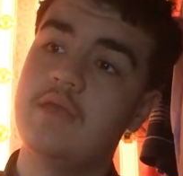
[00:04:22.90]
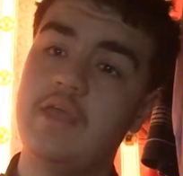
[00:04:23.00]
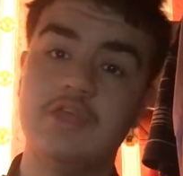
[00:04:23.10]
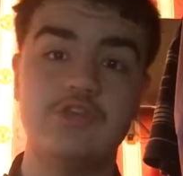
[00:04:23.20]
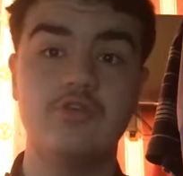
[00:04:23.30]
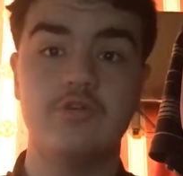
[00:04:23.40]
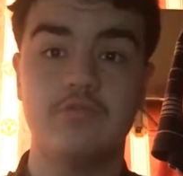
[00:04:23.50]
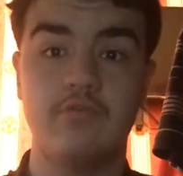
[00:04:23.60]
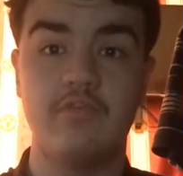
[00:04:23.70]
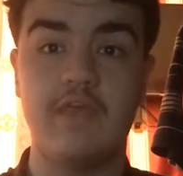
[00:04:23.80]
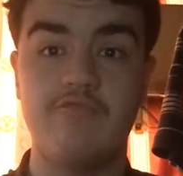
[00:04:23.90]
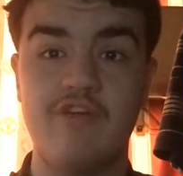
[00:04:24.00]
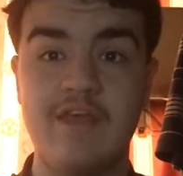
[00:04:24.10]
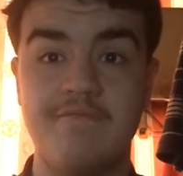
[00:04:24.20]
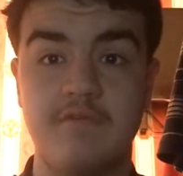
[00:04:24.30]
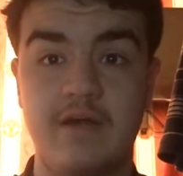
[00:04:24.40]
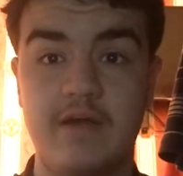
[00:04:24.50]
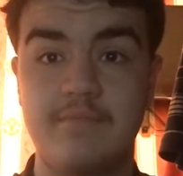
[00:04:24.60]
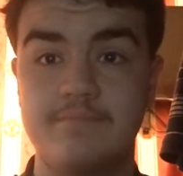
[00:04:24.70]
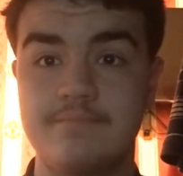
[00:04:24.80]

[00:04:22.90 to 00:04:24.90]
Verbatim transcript: He should receive credit for that.